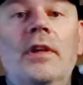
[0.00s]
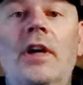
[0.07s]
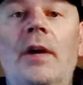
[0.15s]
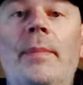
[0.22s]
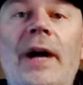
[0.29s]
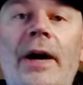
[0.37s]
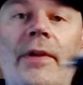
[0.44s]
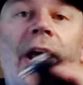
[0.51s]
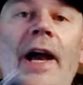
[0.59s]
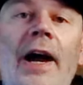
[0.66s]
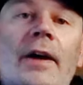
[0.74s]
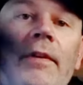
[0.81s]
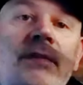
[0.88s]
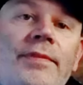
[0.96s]
about
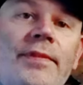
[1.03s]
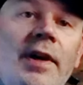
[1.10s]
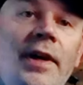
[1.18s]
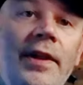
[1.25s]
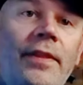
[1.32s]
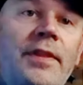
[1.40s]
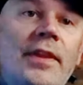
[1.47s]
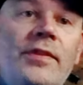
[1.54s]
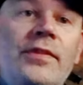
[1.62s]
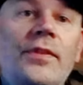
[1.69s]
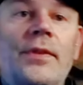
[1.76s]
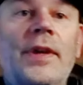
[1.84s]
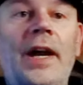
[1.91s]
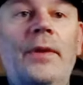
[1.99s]
how fun this
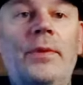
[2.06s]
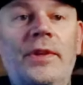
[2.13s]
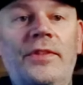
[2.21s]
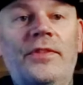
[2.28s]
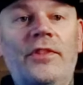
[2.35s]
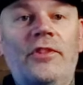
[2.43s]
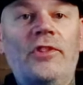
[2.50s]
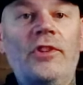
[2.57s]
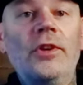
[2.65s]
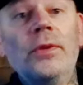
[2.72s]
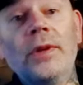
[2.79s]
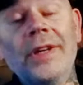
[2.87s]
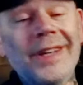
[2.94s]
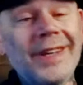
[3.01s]
little guy was to
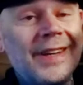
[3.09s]
shoot.